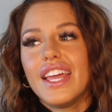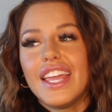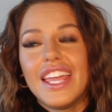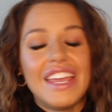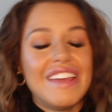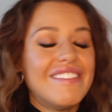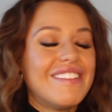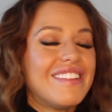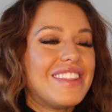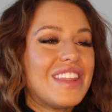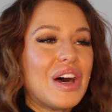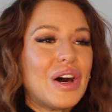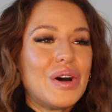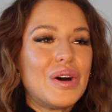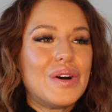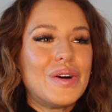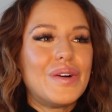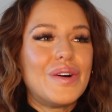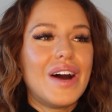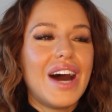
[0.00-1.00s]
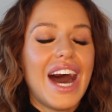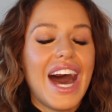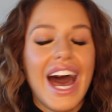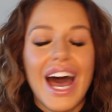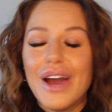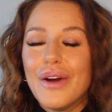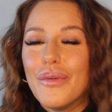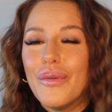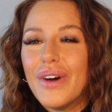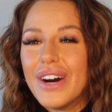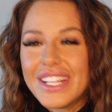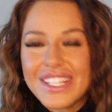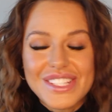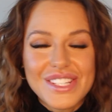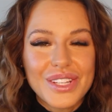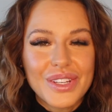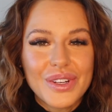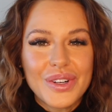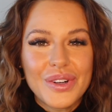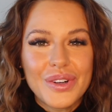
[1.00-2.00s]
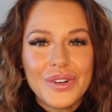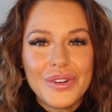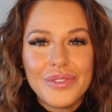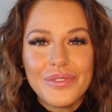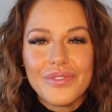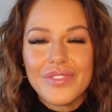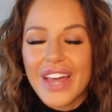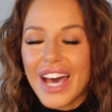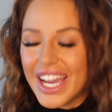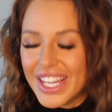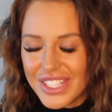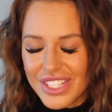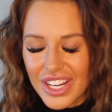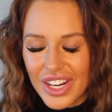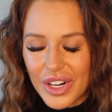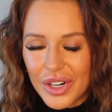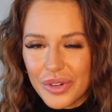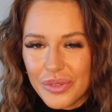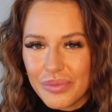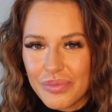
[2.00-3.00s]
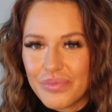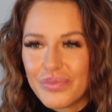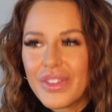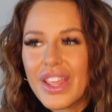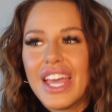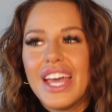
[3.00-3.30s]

Even though I want to, I don't.